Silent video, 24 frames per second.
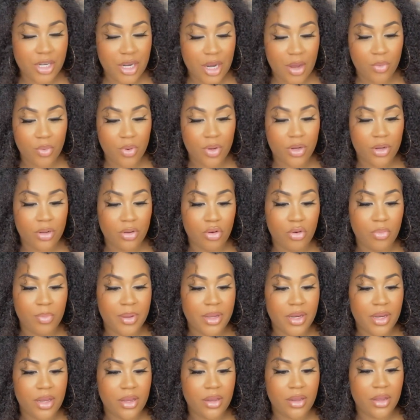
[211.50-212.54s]
I would
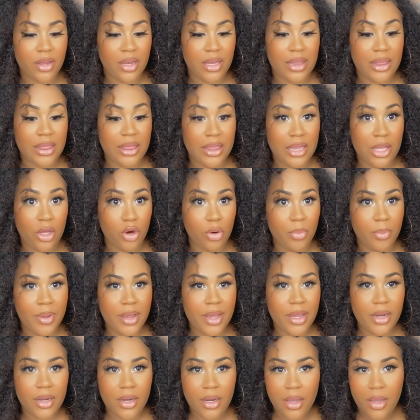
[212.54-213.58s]
open it a little
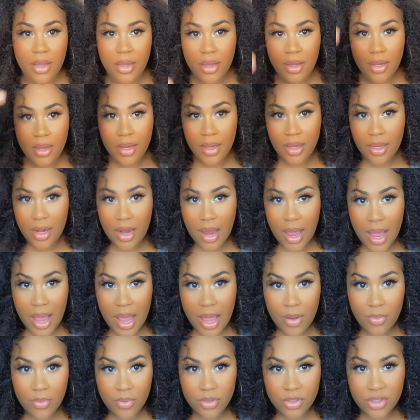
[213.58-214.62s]
bit and
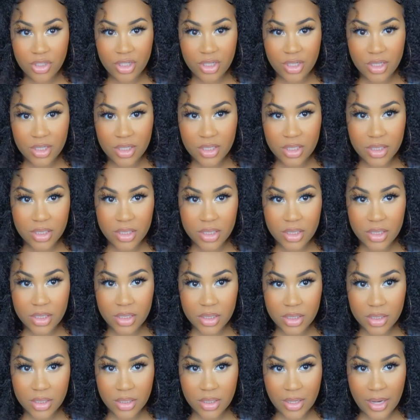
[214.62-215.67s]
I would
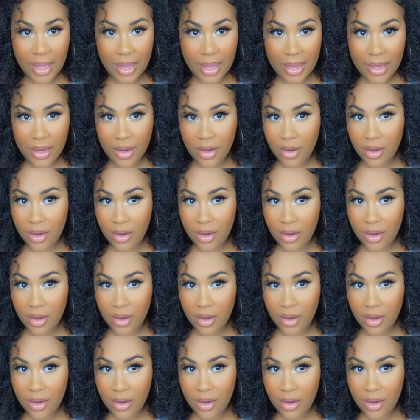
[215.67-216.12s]
just like